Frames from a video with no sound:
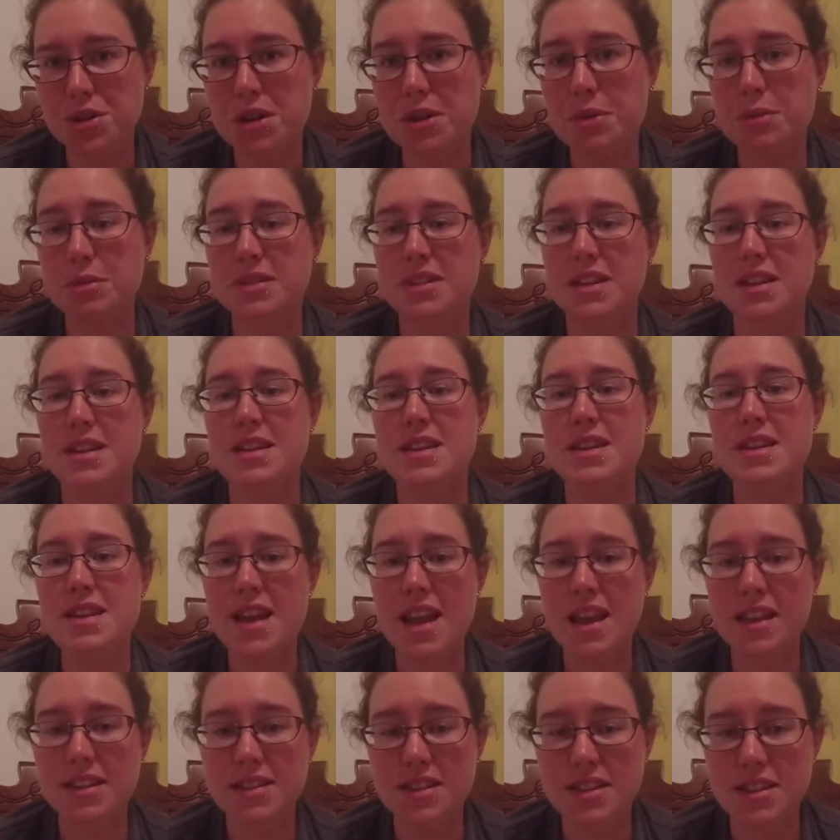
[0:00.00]
it was a
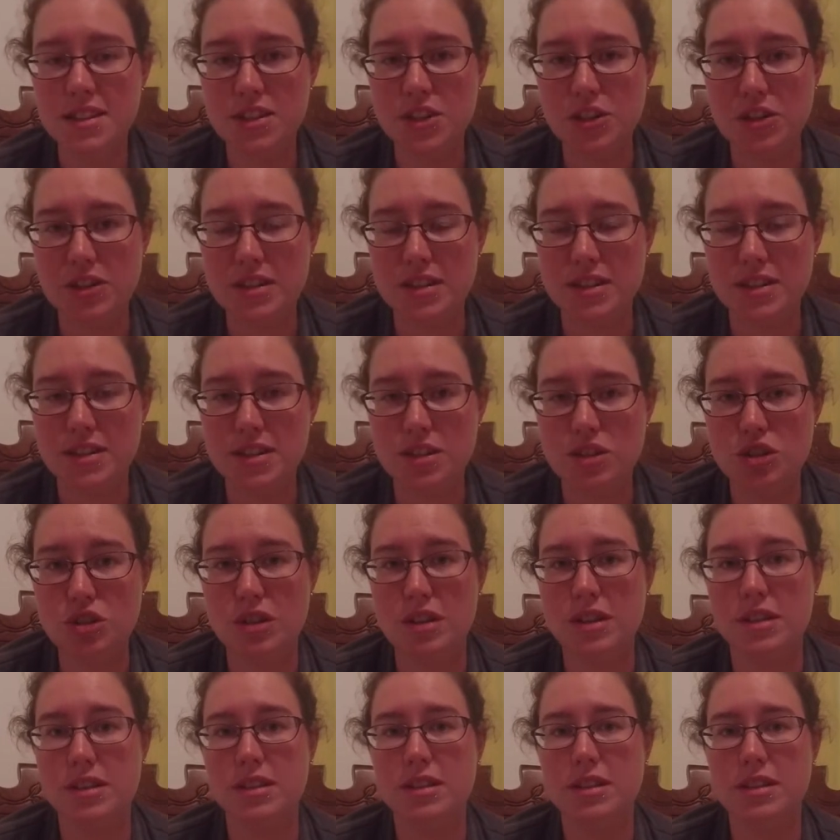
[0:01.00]
necessary
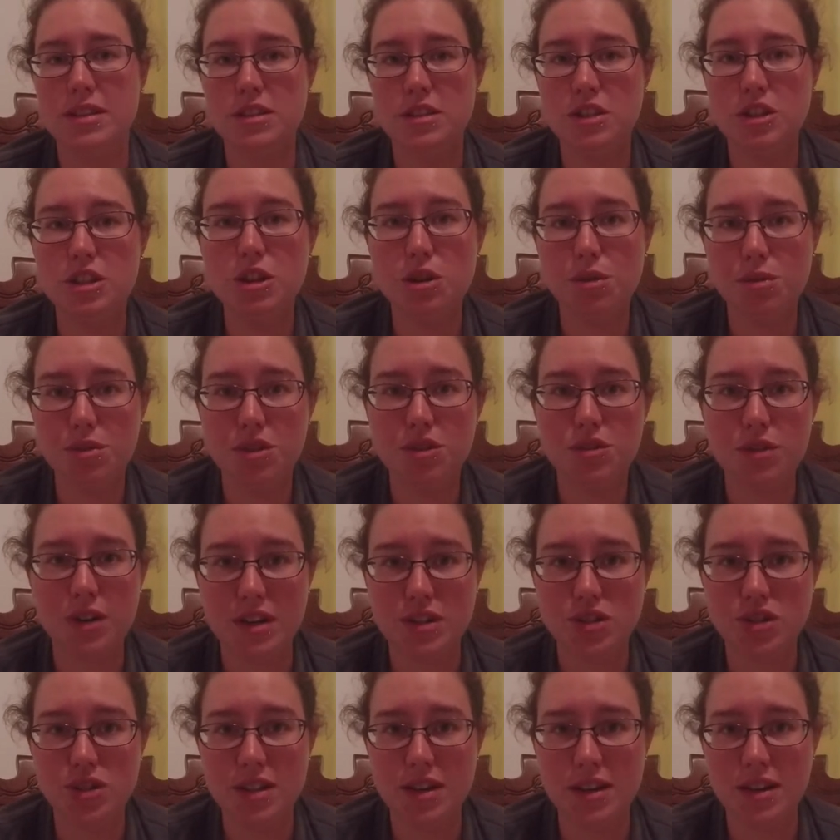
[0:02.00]
decision to go the
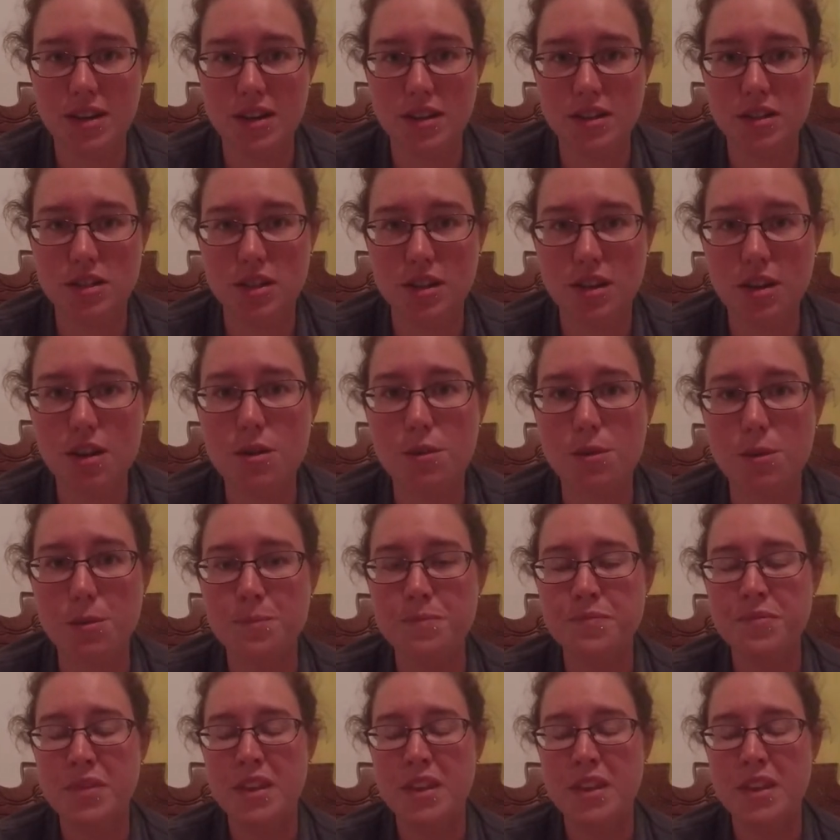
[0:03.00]
direction they needed to go.